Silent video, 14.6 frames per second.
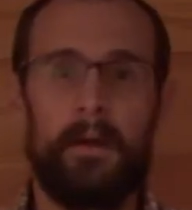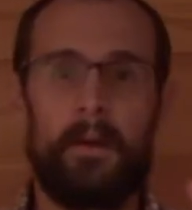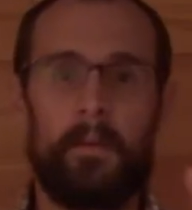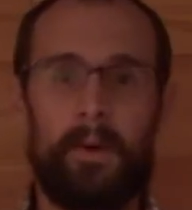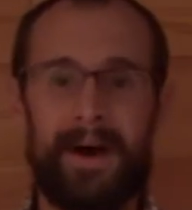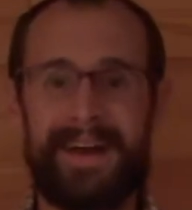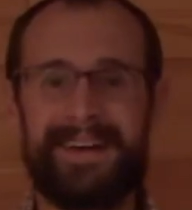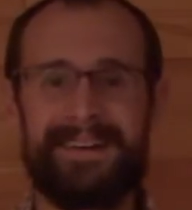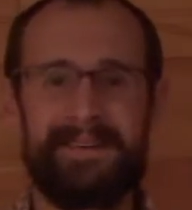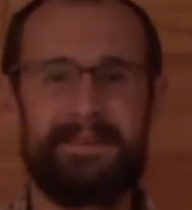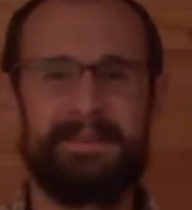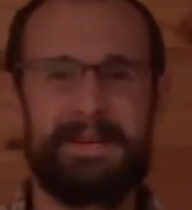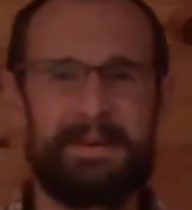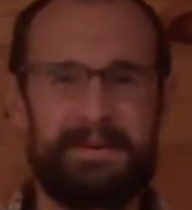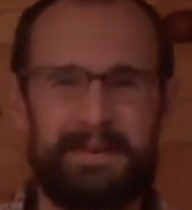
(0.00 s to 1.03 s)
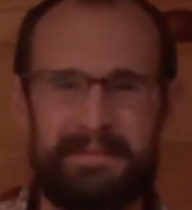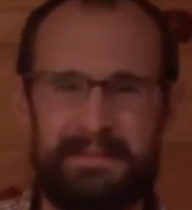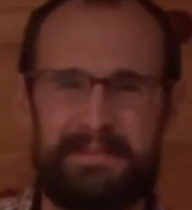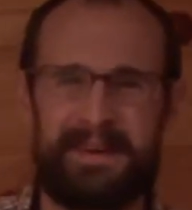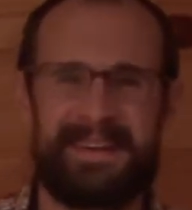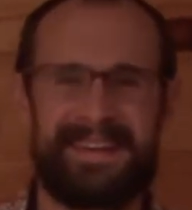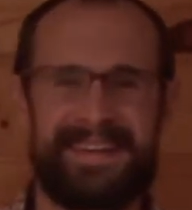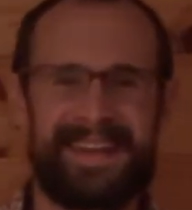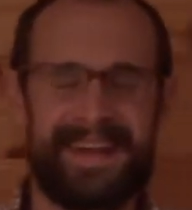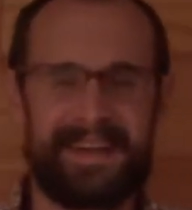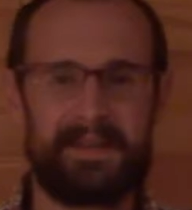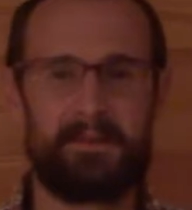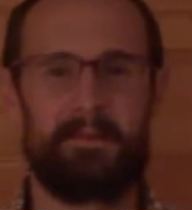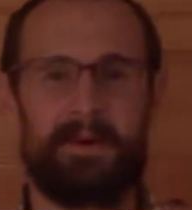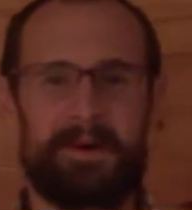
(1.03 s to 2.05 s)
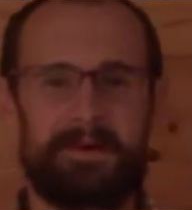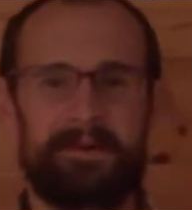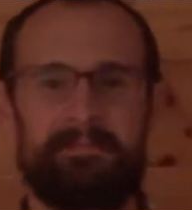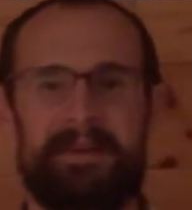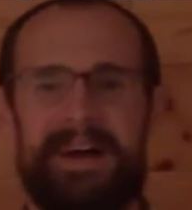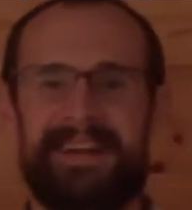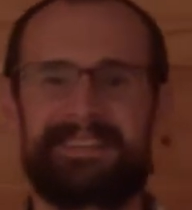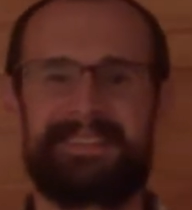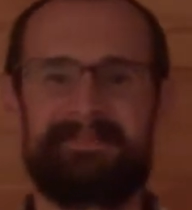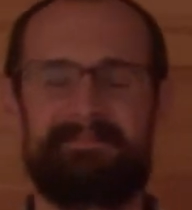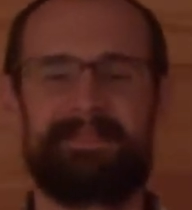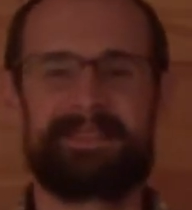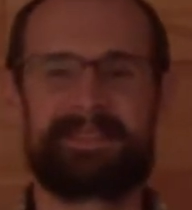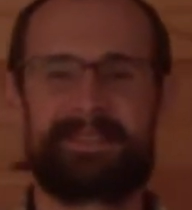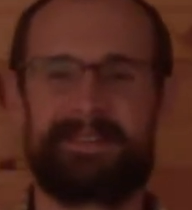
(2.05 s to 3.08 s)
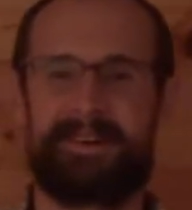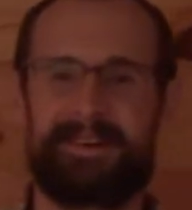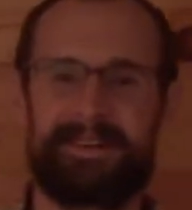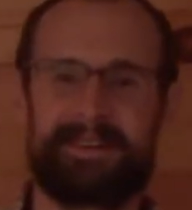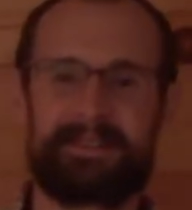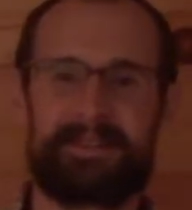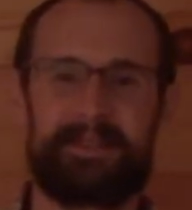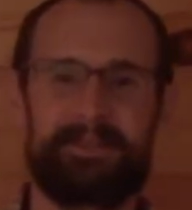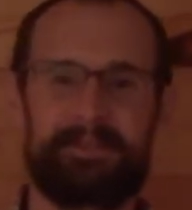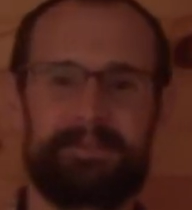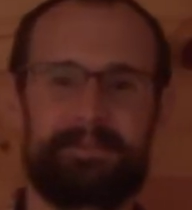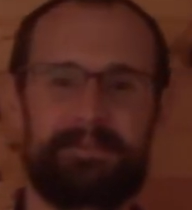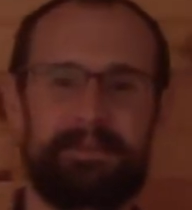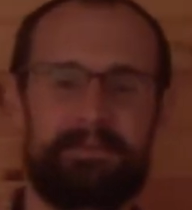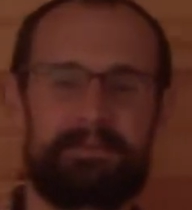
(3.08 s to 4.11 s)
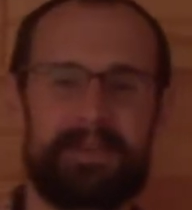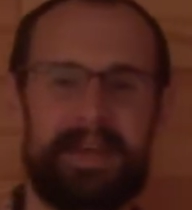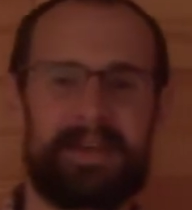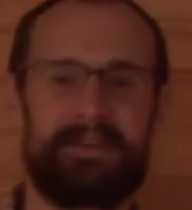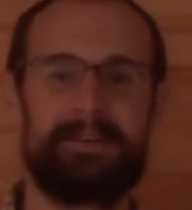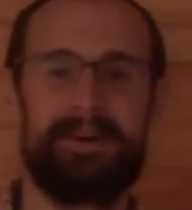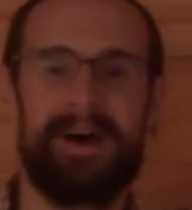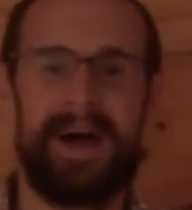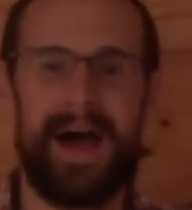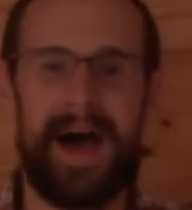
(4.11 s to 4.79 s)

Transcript: Why, hello everybody, and welcome back to Mr. R's YouTube channel.